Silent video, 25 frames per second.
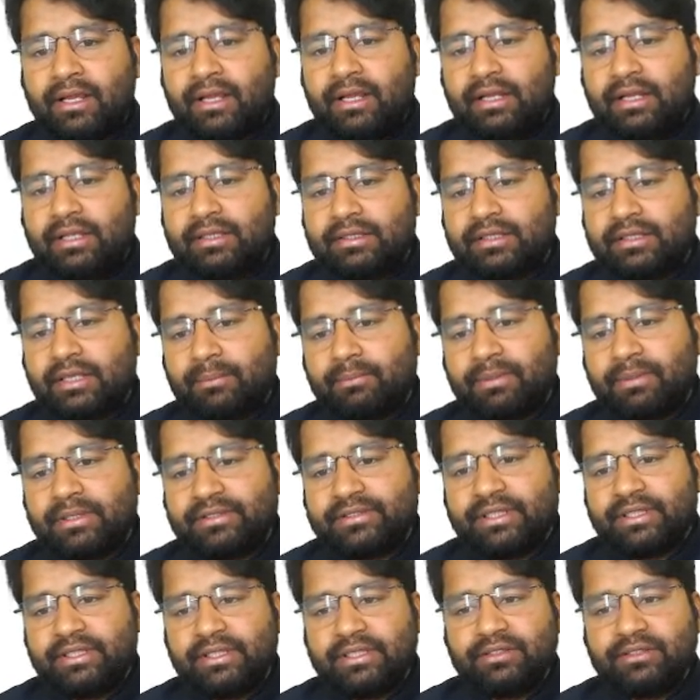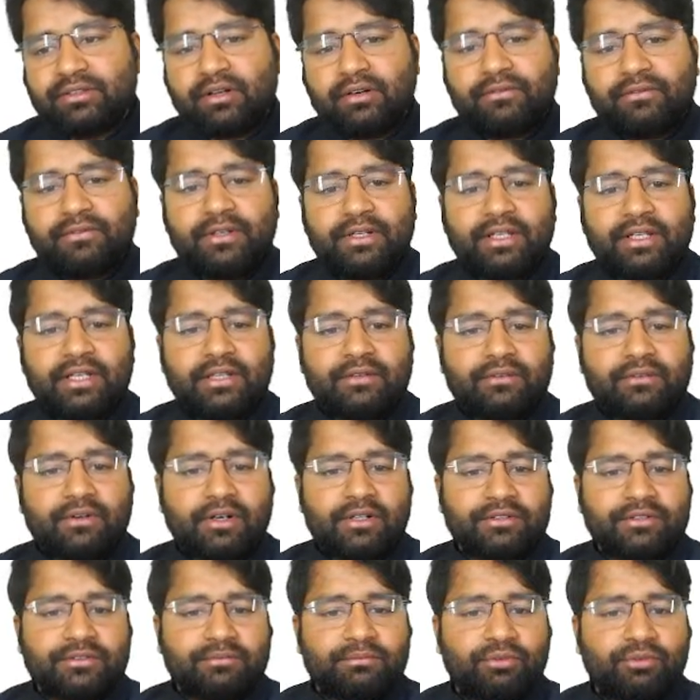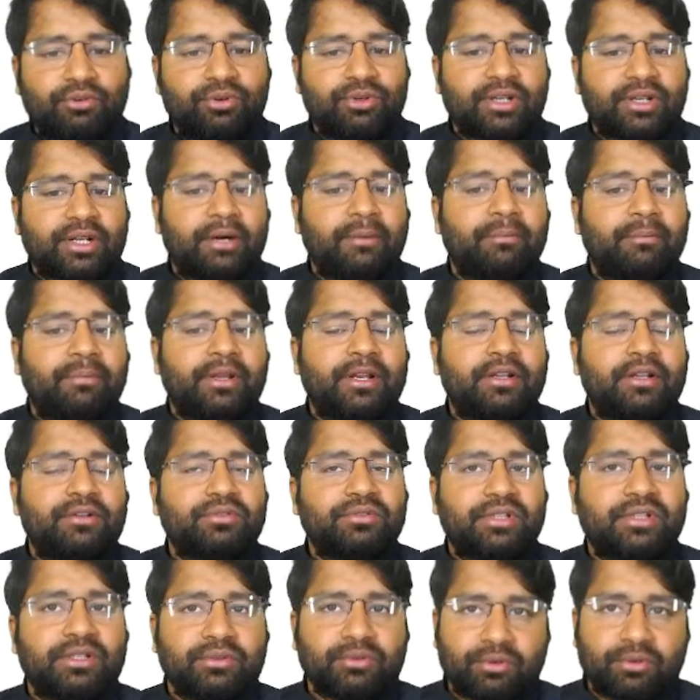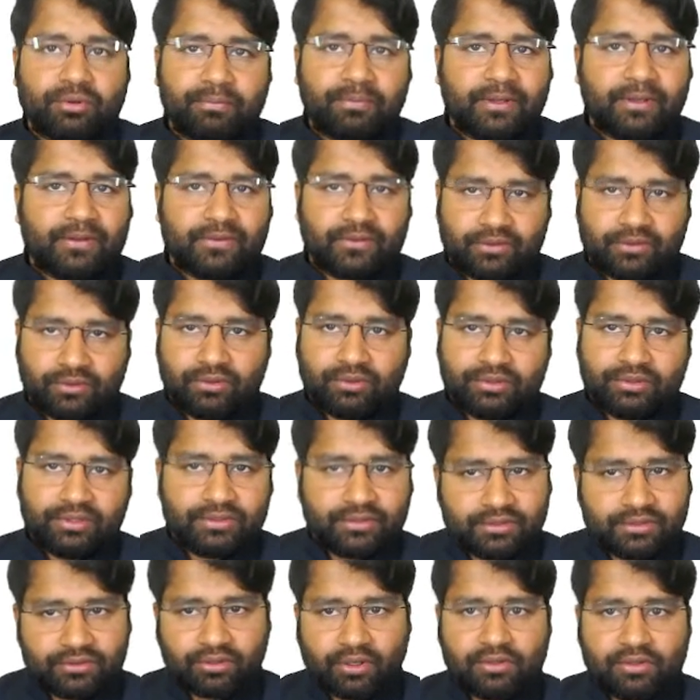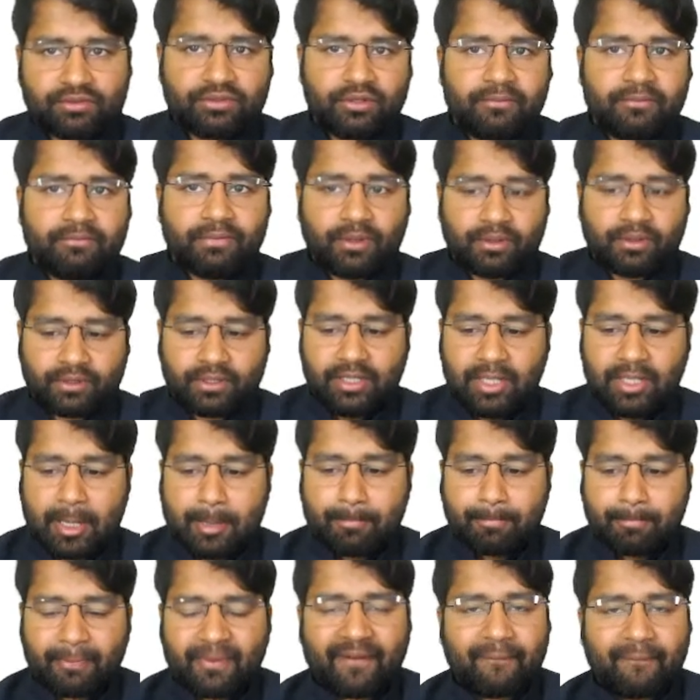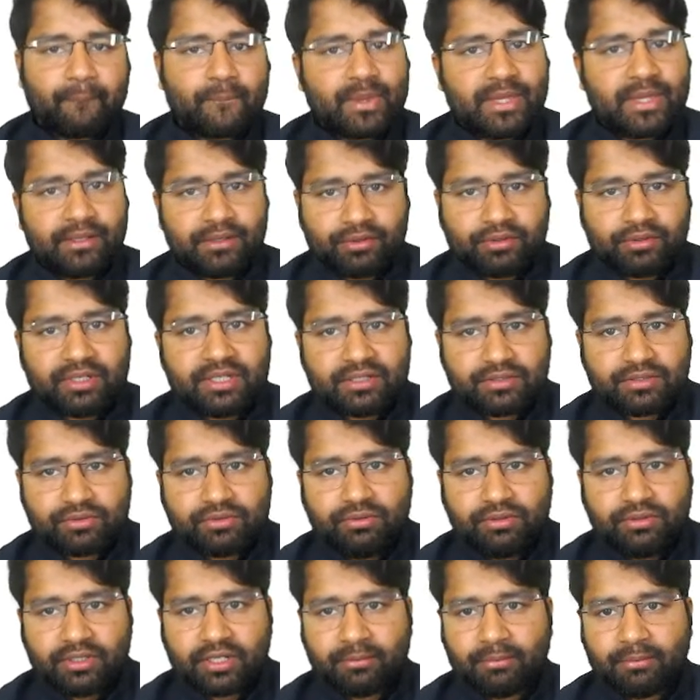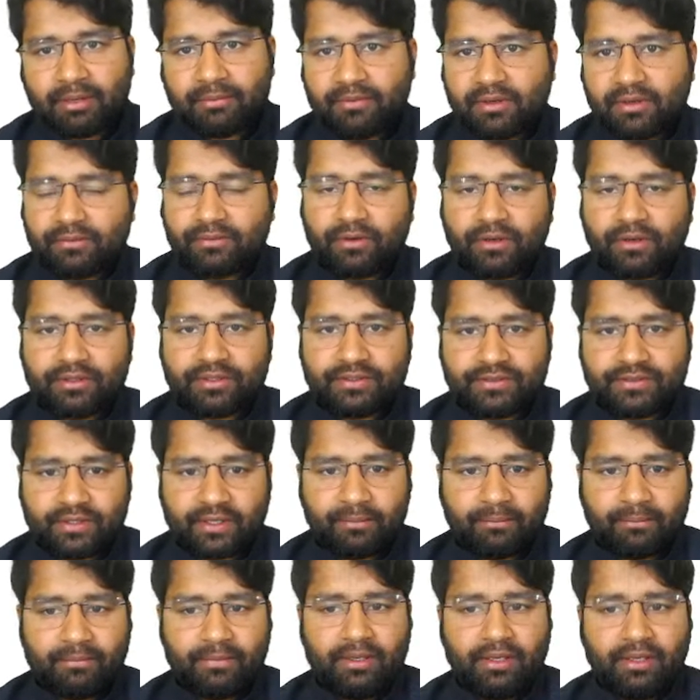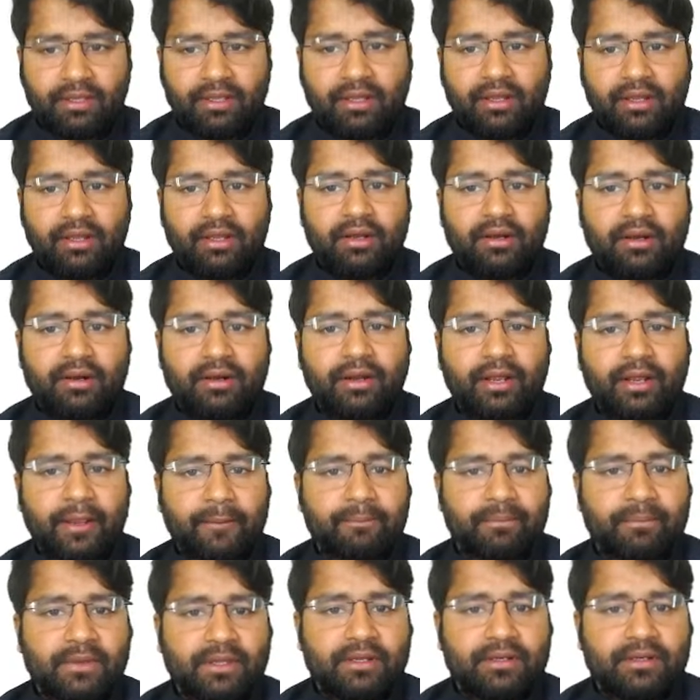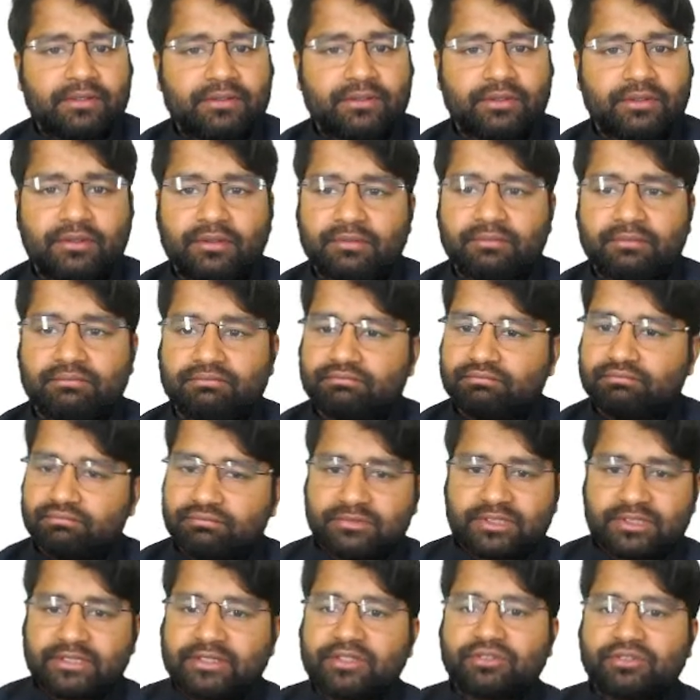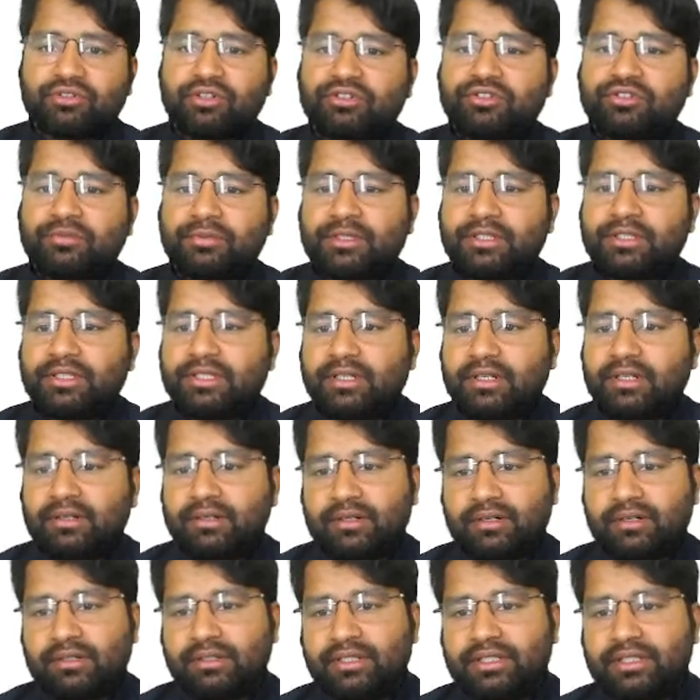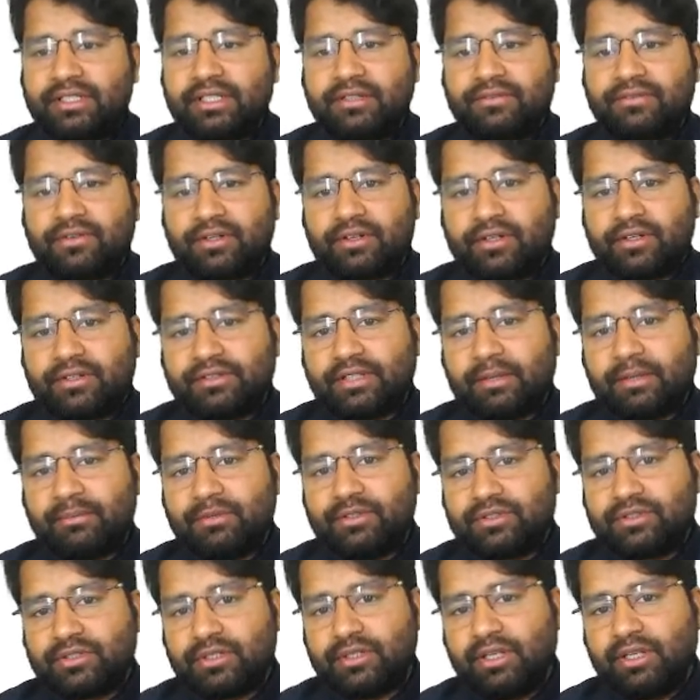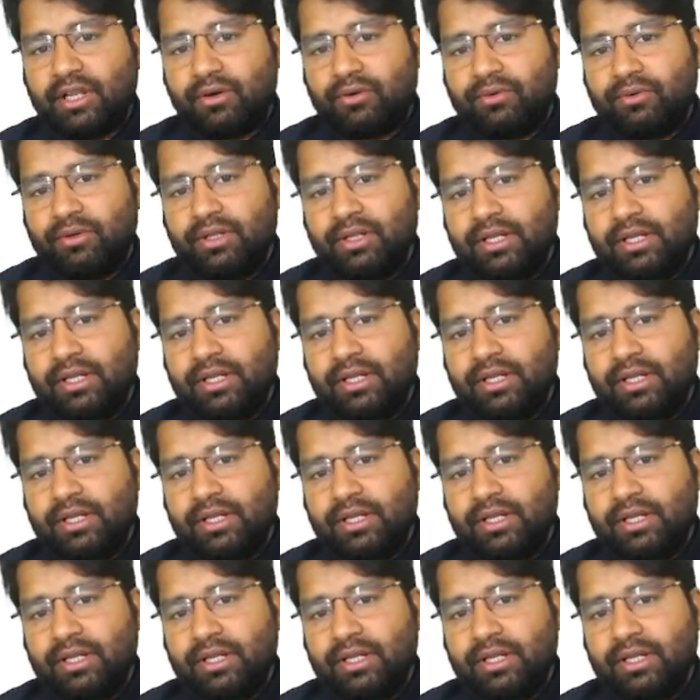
the percentage of Indian was more compared to the Europeans. So this is also important, you need to remember for the same. Okay, so this is going to be needed for examination. Now